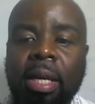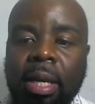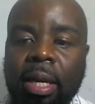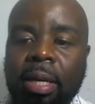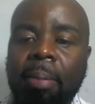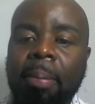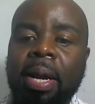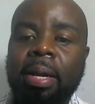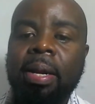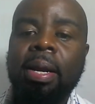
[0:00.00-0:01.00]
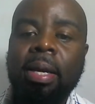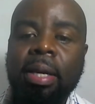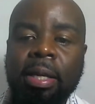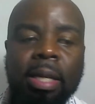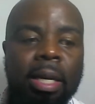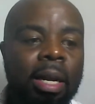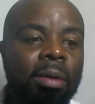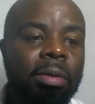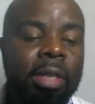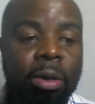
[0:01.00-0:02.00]
Ketamine is an
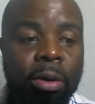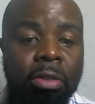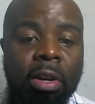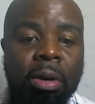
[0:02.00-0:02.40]
hallucinogen.